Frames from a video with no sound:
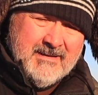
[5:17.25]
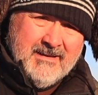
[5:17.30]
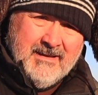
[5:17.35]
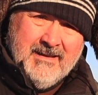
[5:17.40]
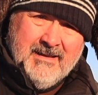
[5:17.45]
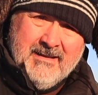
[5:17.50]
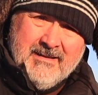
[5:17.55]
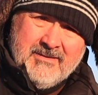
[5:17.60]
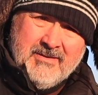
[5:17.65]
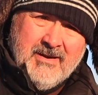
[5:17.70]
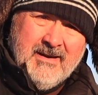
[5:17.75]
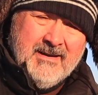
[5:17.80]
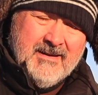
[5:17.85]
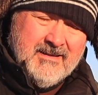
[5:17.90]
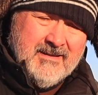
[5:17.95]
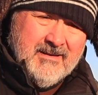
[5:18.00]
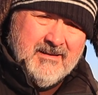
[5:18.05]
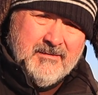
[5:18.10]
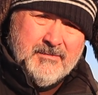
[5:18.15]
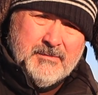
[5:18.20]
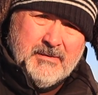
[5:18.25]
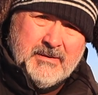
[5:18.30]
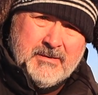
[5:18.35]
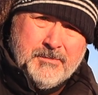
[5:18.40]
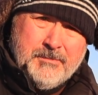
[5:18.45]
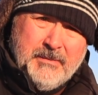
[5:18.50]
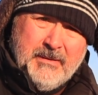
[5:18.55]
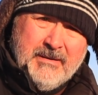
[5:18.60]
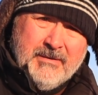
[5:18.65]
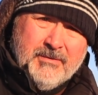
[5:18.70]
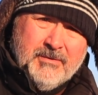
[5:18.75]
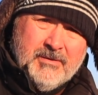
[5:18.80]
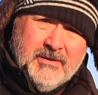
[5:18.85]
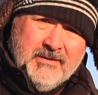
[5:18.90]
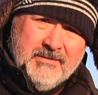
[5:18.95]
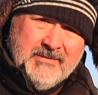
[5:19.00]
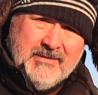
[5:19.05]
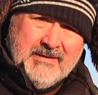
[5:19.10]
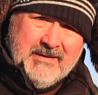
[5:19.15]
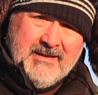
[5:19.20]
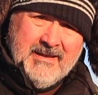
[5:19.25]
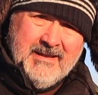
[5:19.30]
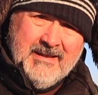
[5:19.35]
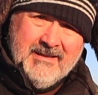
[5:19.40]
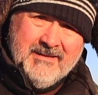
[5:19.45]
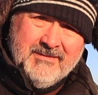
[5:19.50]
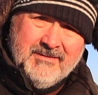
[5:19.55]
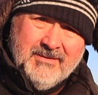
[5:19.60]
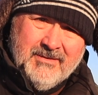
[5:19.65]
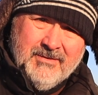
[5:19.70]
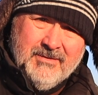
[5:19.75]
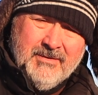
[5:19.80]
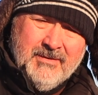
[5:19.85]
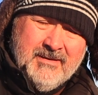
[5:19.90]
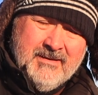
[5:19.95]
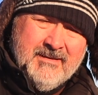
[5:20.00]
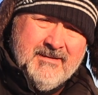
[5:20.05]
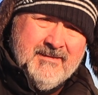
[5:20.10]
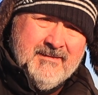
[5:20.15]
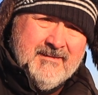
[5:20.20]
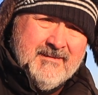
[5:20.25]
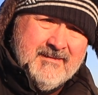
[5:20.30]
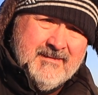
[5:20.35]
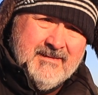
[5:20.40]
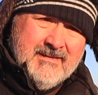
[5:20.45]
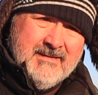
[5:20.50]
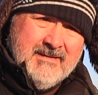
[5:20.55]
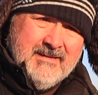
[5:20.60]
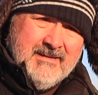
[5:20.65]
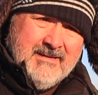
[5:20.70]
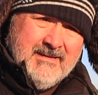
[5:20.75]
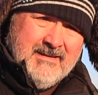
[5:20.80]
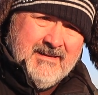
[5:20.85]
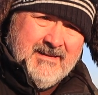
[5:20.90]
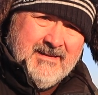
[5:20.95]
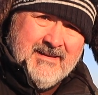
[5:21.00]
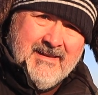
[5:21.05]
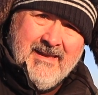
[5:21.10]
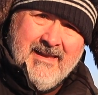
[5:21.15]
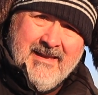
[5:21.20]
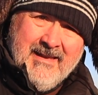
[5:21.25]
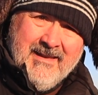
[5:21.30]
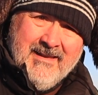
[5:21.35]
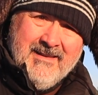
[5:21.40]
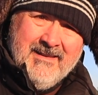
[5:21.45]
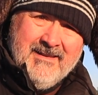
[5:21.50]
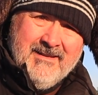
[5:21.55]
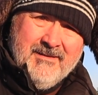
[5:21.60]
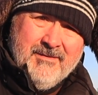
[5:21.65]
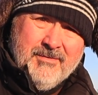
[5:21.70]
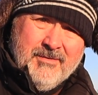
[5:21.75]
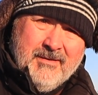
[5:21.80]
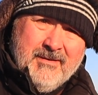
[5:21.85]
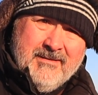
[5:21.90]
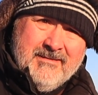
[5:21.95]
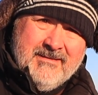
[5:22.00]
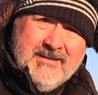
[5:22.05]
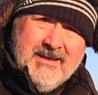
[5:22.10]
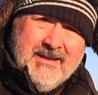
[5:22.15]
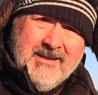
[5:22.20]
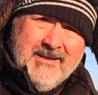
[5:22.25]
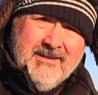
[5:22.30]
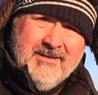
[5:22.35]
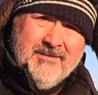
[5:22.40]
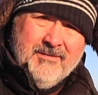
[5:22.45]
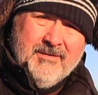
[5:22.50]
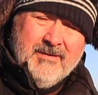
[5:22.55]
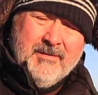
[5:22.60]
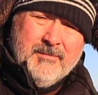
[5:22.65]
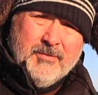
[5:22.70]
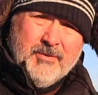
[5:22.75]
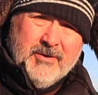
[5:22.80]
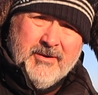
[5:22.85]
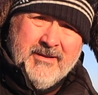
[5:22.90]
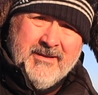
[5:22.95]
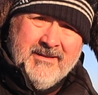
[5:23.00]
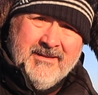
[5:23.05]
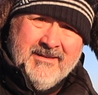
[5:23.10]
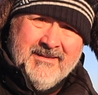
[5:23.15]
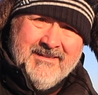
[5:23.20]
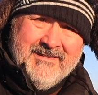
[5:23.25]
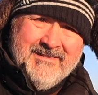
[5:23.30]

Uh, trying to get as much B-roll as I can, so yeah, what a day, what a morning.